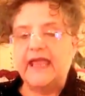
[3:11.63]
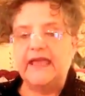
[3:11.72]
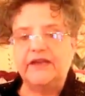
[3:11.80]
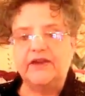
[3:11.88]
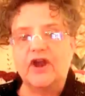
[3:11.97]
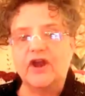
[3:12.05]

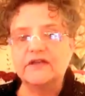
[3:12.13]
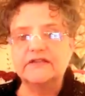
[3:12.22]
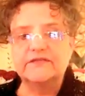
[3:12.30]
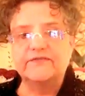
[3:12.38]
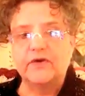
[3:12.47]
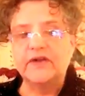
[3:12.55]
and in our
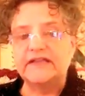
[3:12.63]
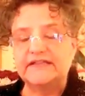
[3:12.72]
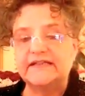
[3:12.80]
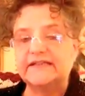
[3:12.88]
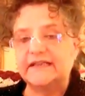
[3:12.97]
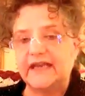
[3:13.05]

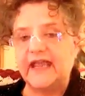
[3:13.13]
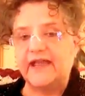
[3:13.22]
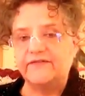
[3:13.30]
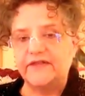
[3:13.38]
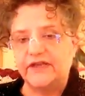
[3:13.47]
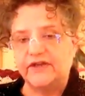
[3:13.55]
46 and a
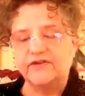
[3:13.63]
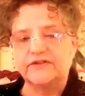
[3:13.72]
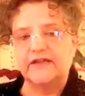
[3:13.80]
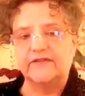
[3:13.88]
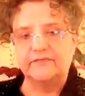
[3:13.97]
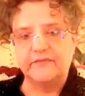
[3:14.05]
half
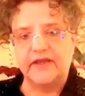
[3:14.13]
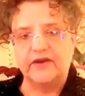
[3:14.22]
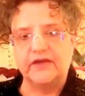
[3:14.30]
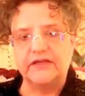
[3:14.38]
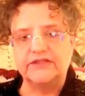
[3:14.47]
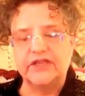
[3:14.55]
years of
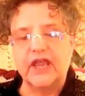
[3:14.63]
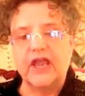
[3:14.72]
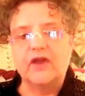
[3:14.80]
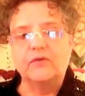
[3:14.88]
marriage,